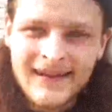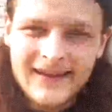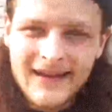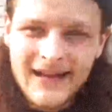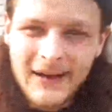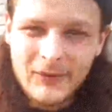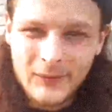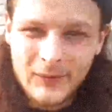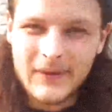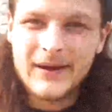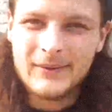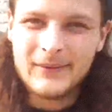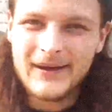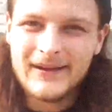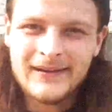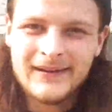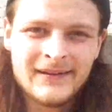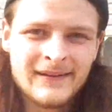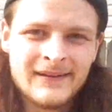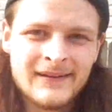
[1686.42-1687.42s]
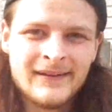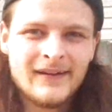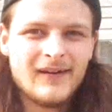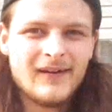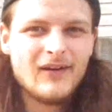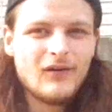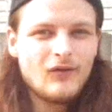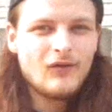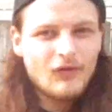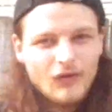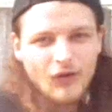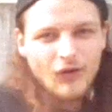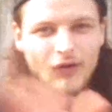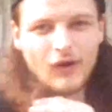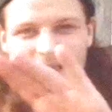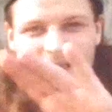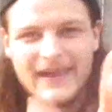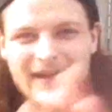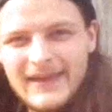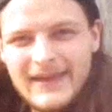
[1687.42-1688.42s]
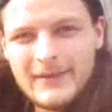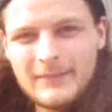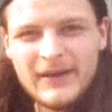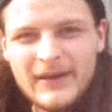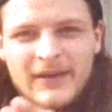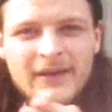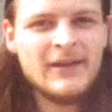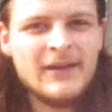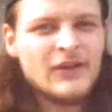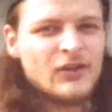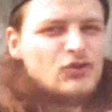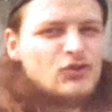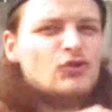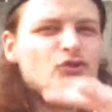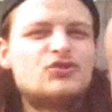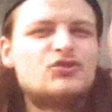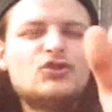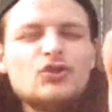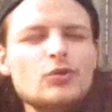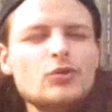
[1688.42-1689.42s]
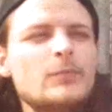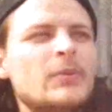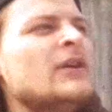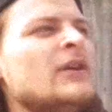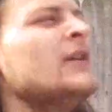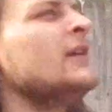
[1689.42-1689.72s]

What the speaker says: Come to me, mate. I am YouTube